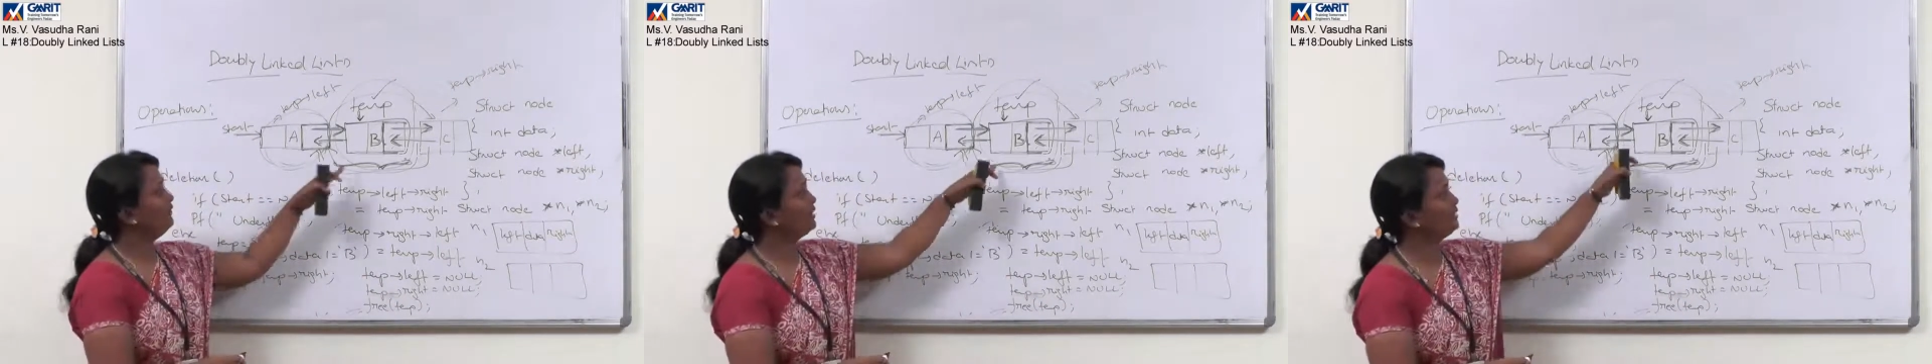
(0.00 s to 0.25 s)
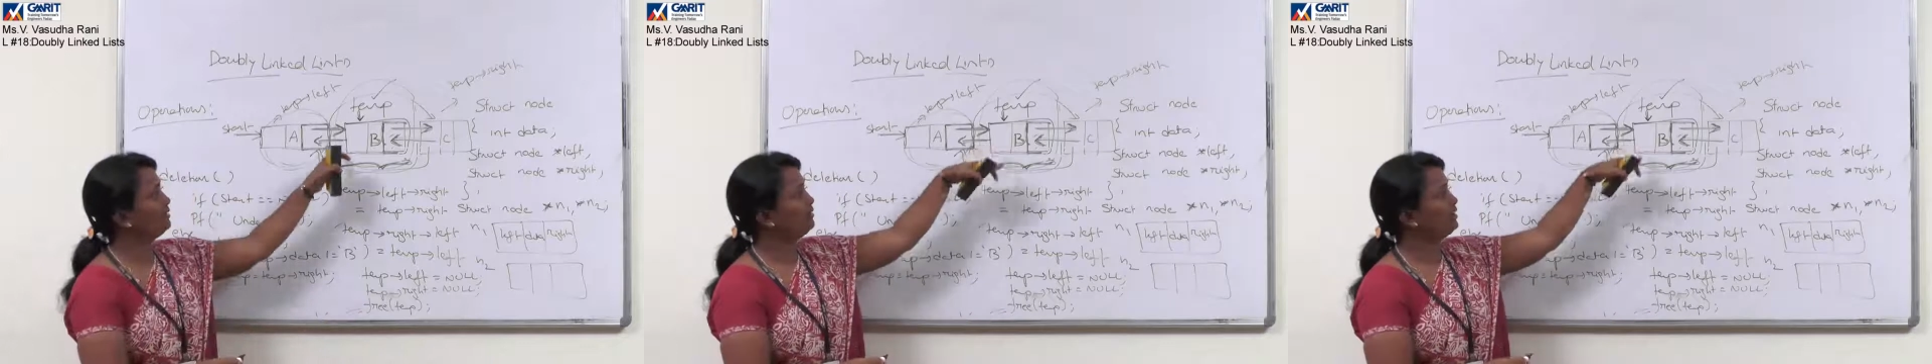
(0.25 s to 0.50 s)

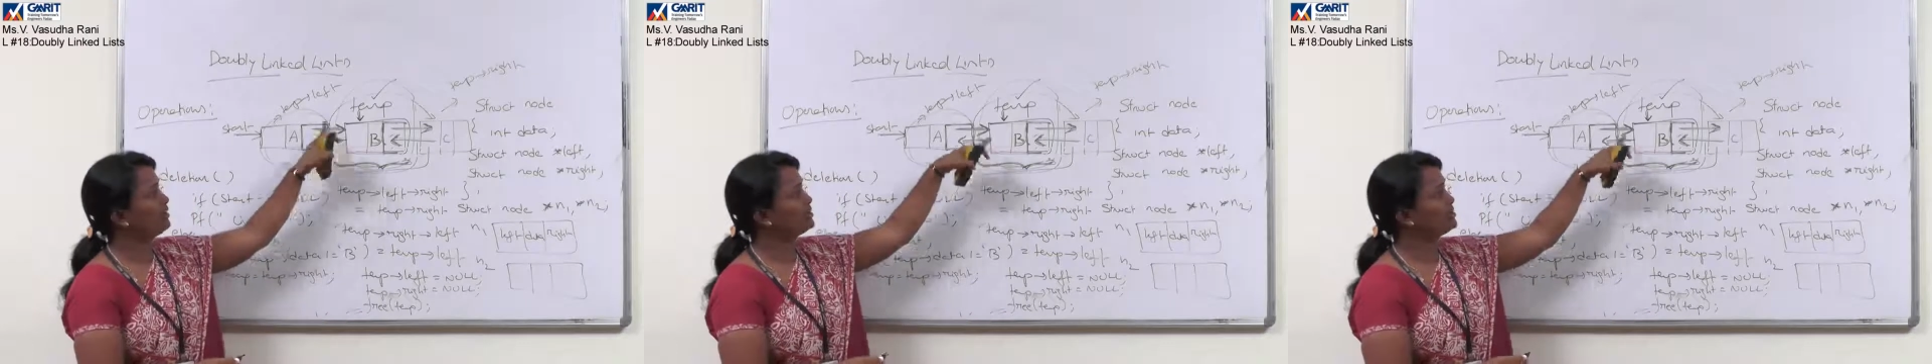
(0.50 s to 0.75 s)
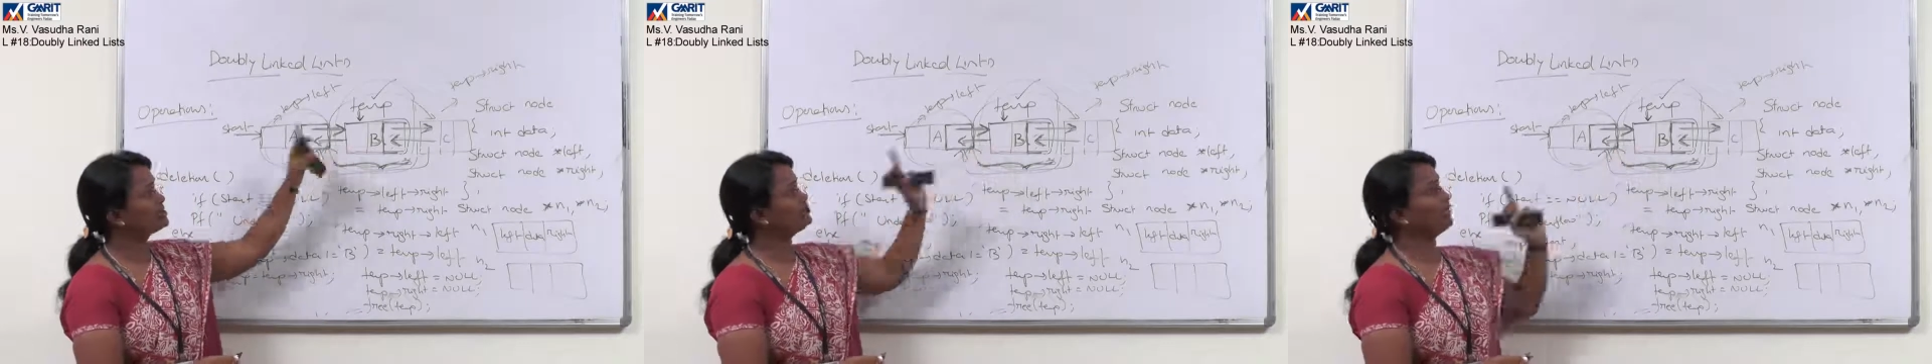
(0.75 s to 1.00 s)
we can
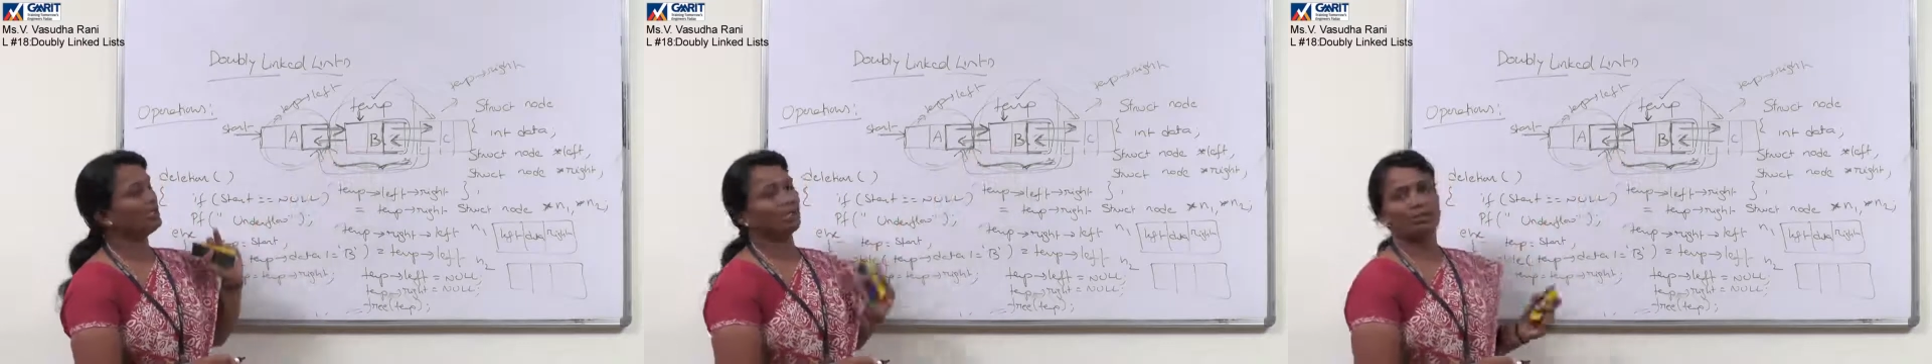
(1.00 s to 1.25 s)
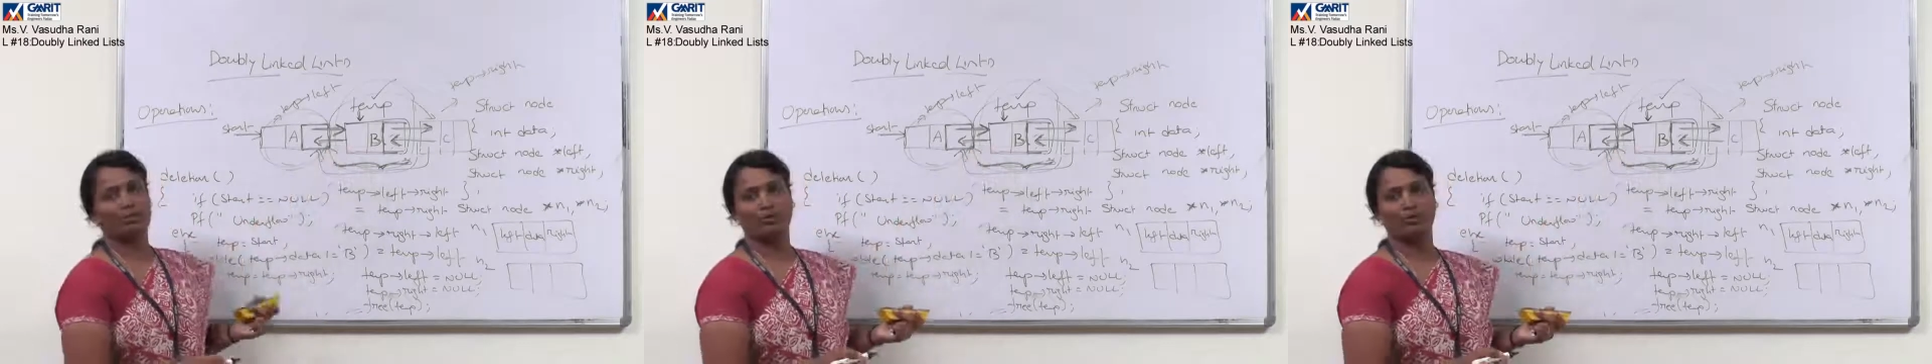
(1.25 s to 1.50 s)
delete this
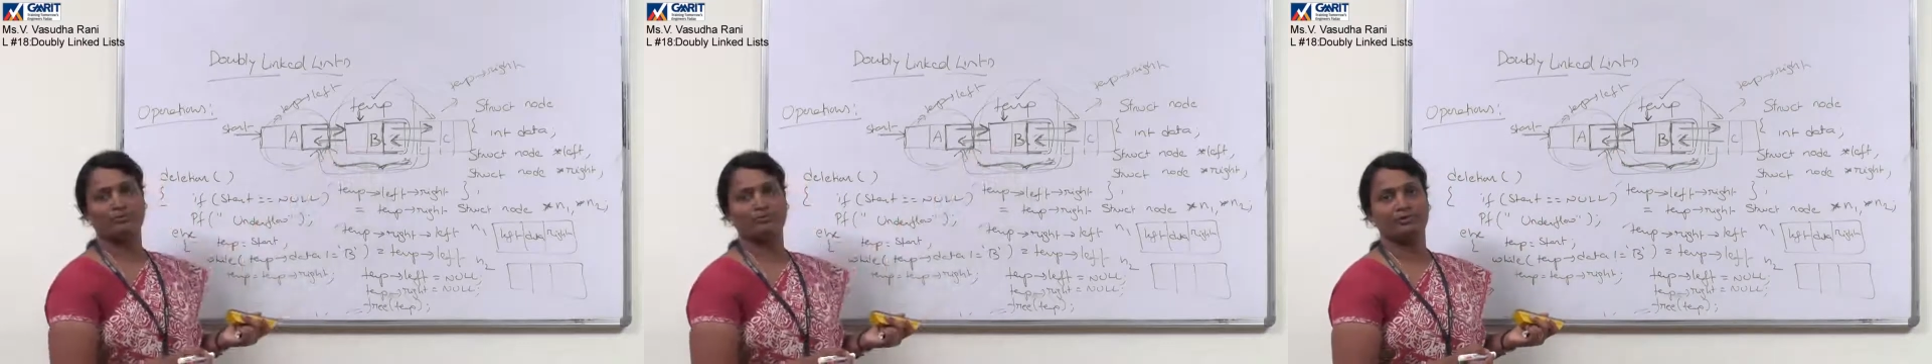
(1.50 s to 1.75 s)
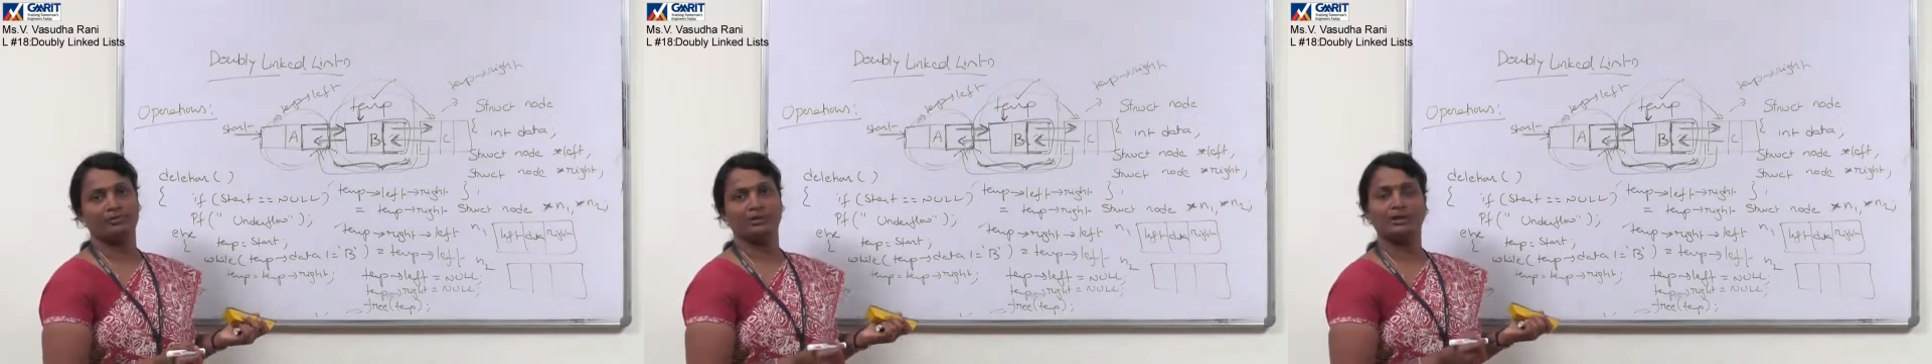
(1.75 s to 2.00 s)
particular node
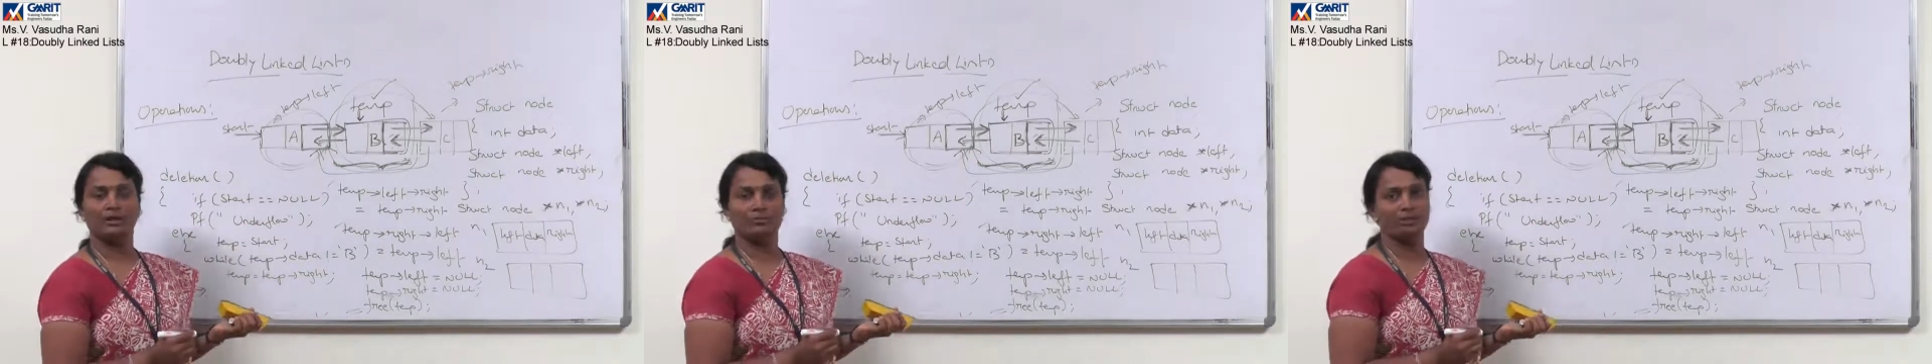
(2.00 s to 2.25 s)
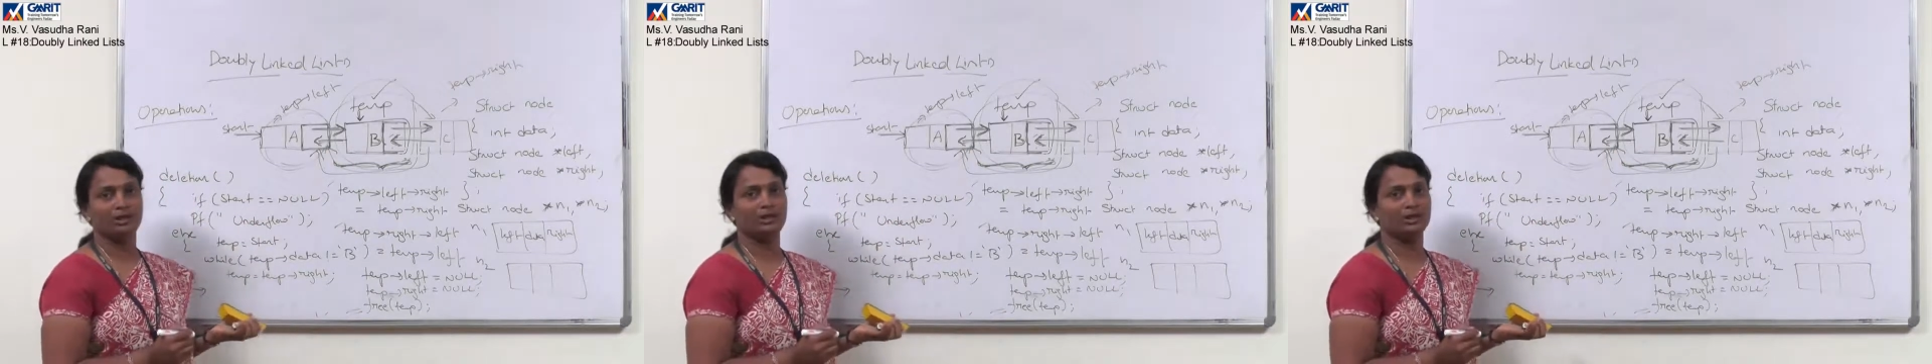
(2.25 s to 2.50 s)
from the doubly